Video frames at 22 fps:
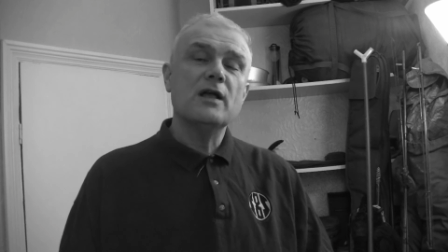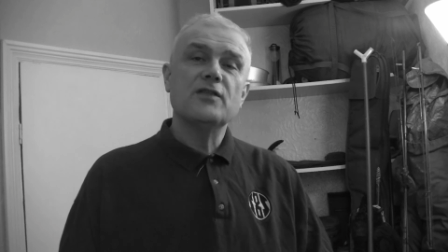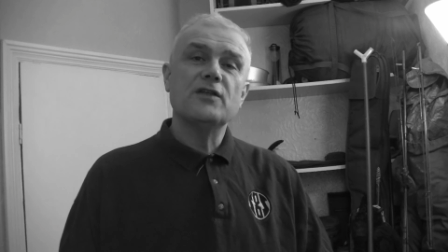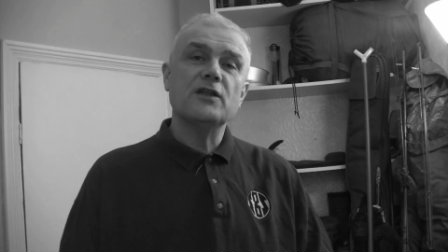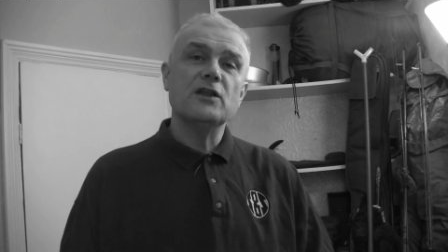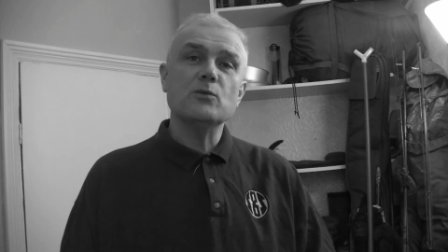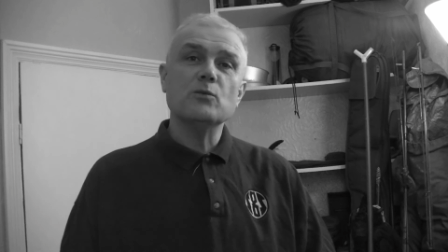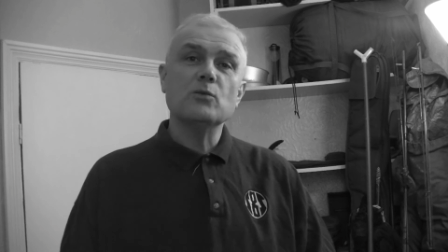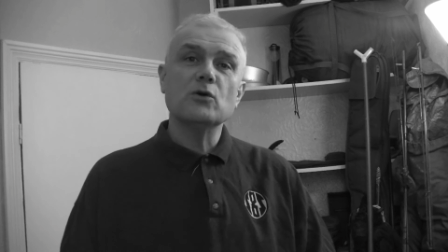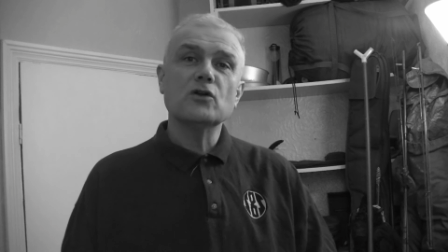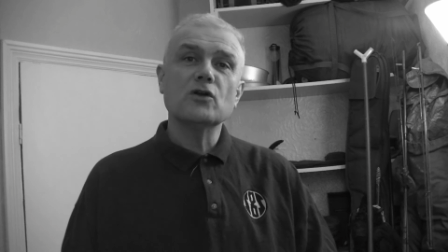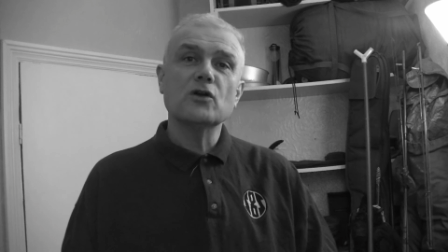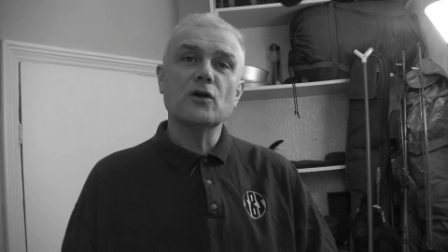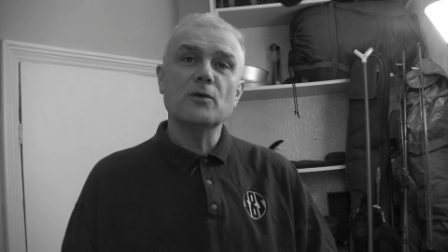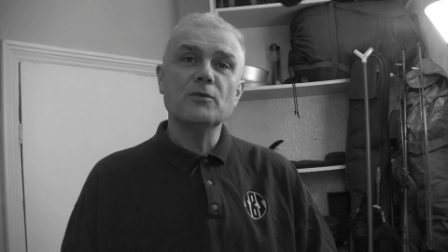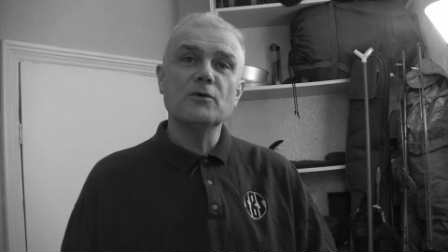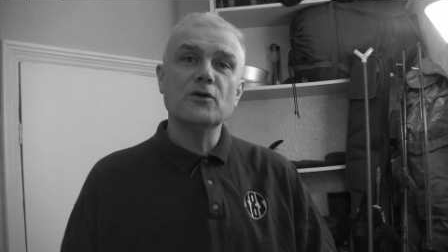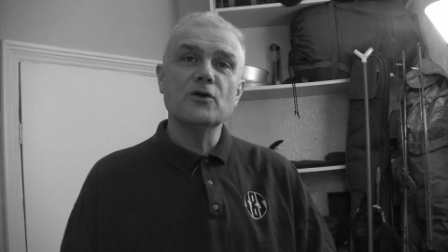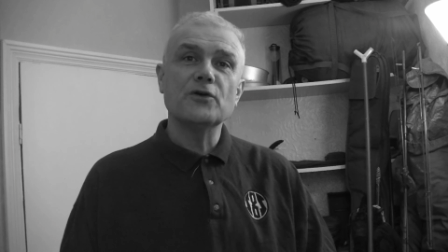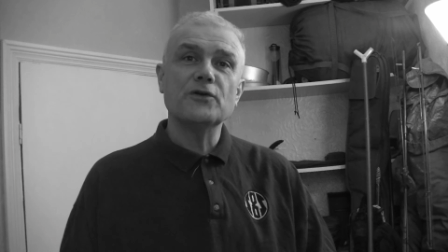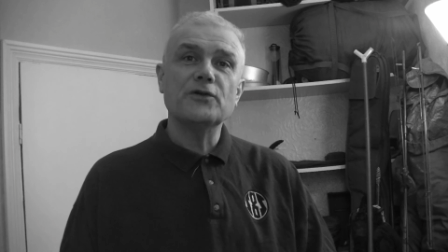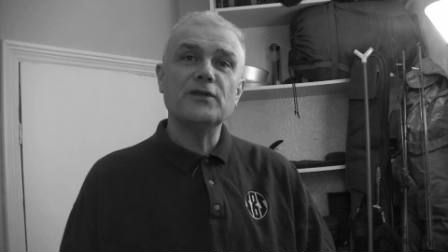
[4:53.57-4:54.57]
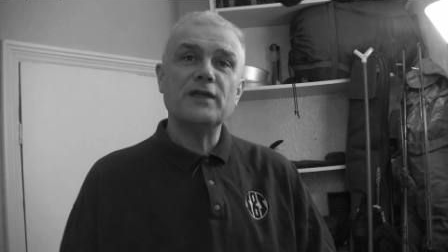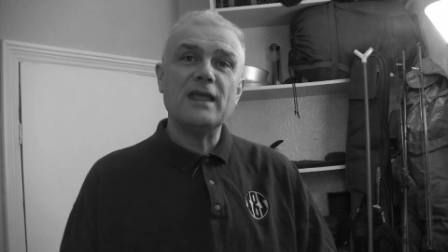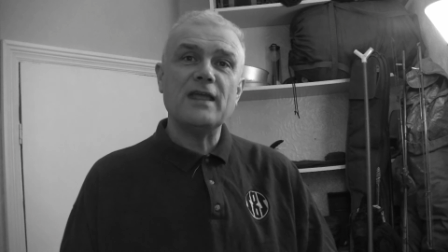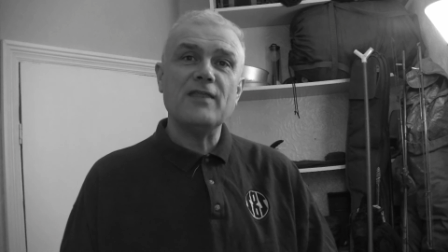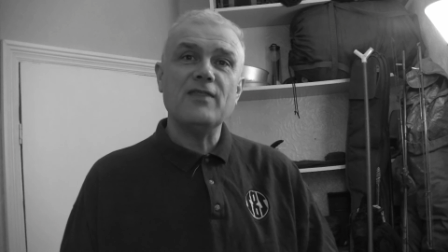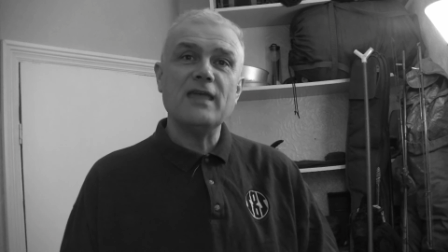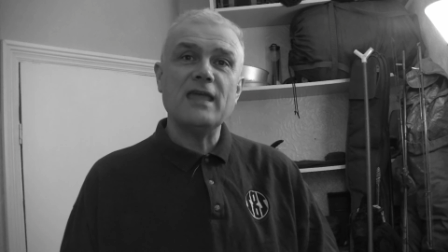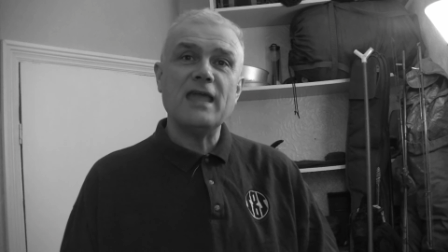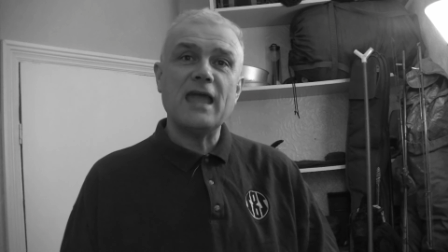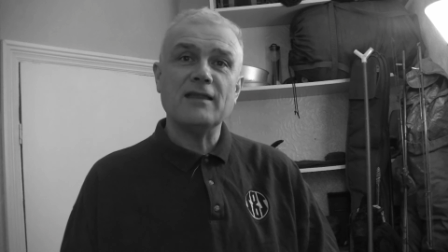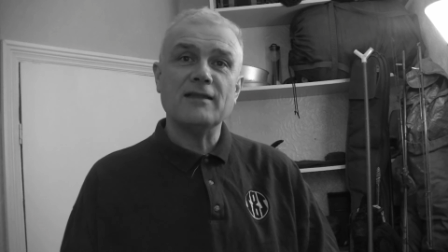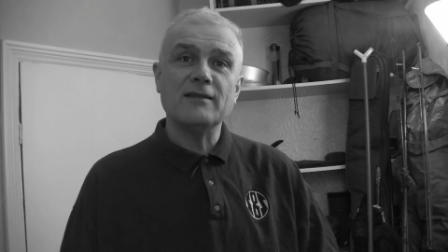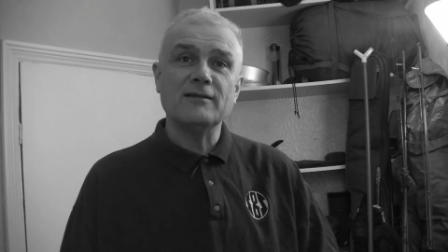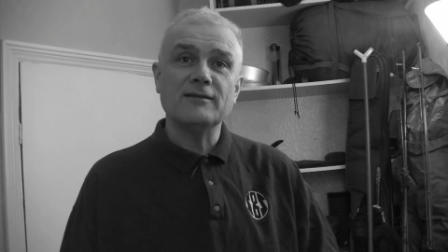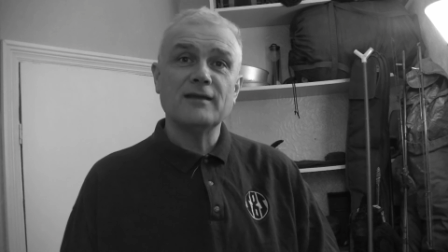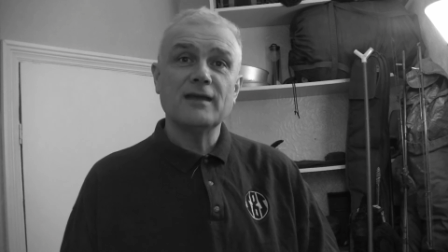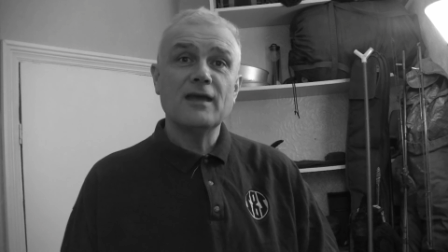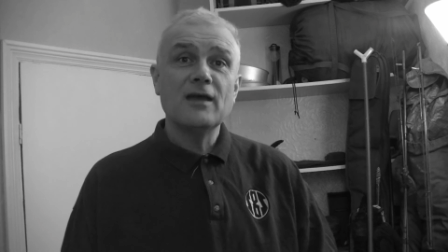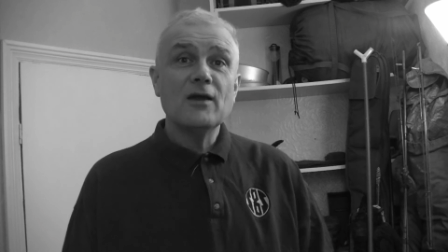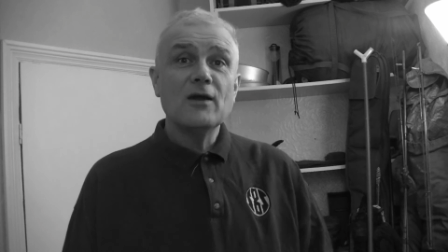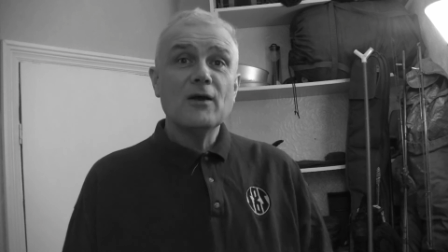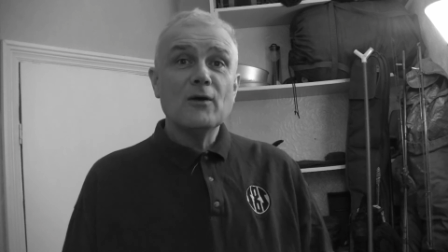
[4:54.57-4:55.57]
that it will come good in the end.
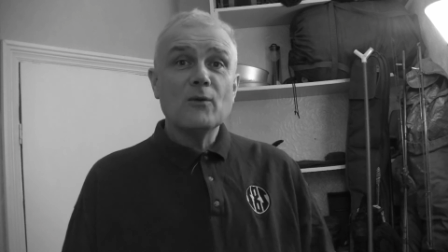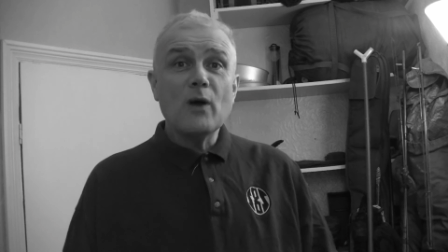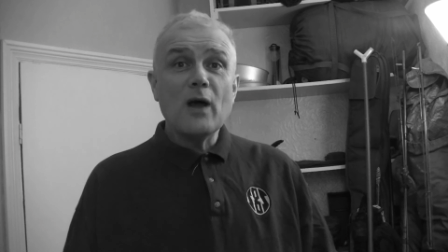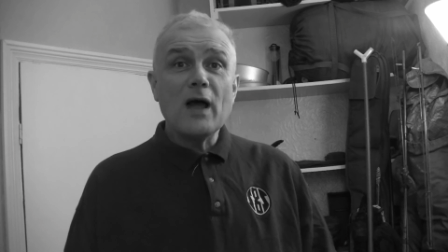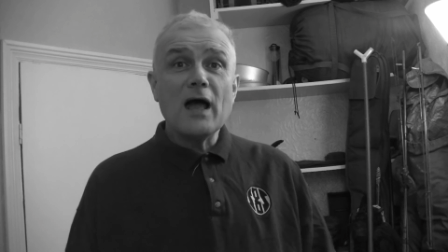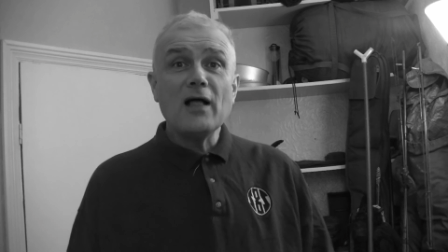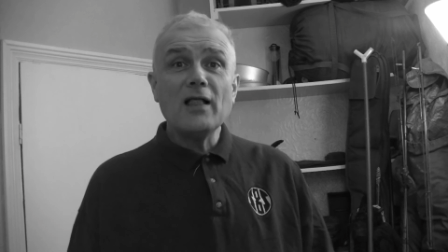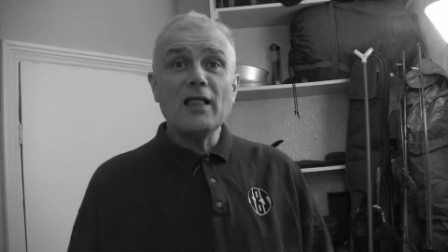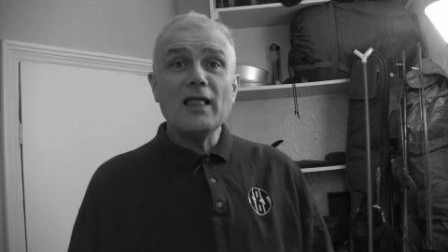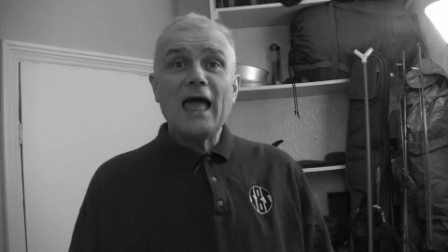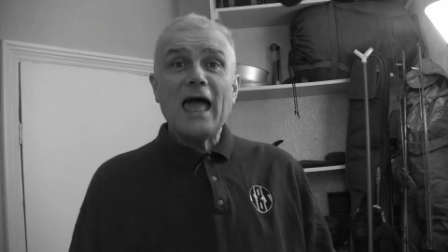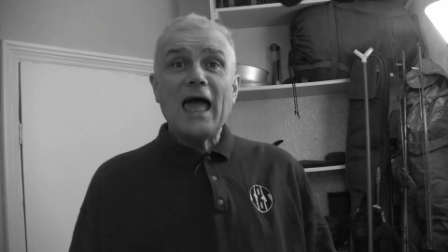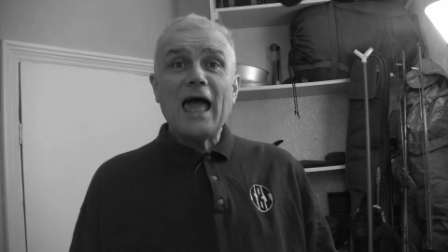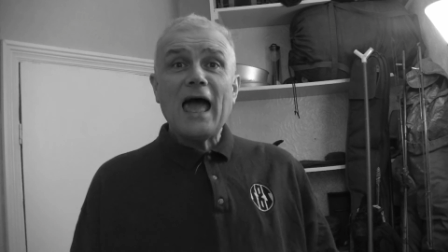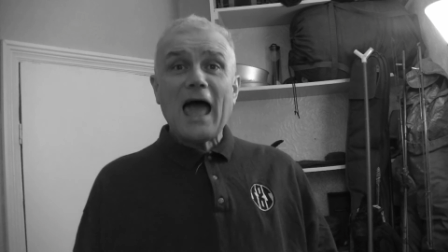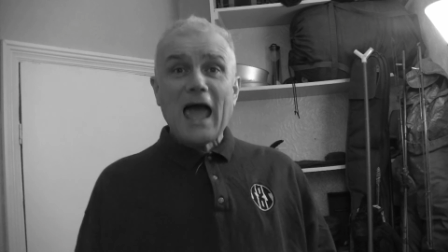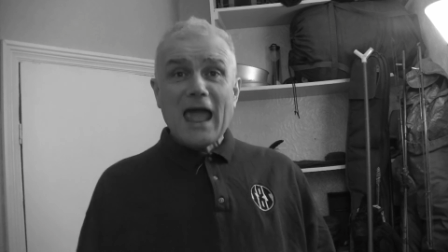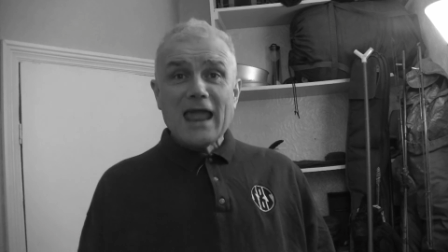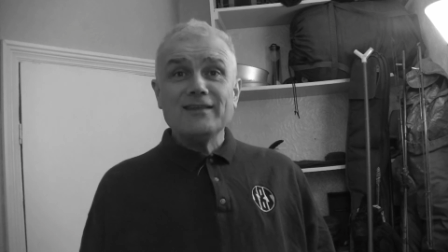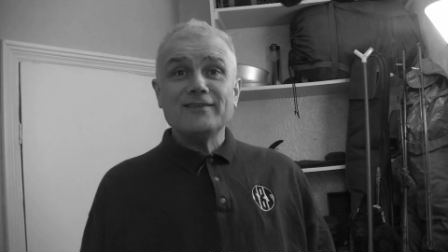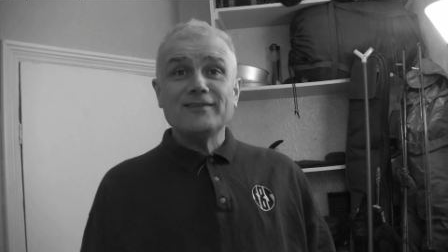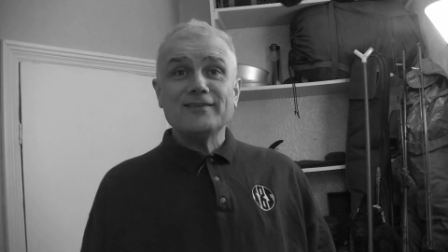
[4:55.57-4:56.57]
Well, eight